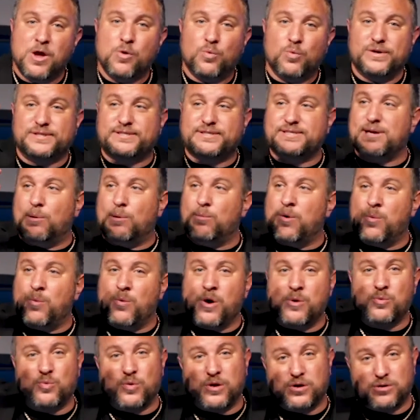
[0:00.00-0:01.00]
where someone
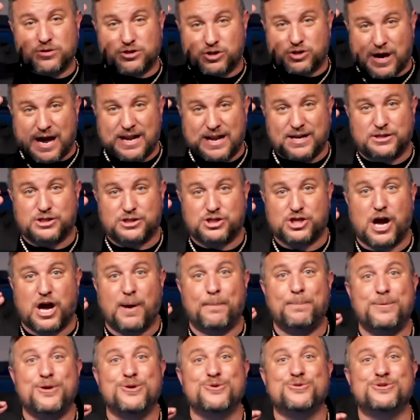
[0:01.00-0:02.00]
won't try to
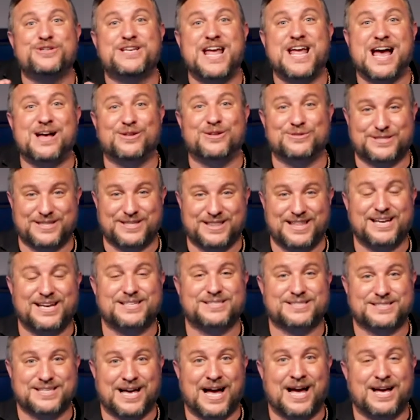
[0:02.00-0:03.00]
chop you down to their
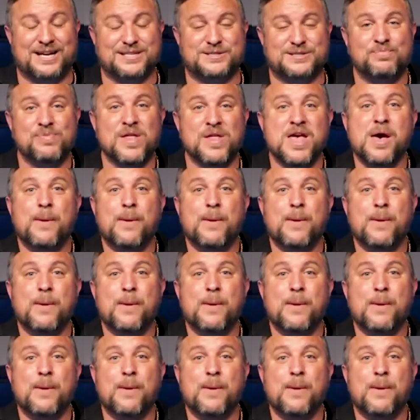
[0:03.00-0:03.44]
size.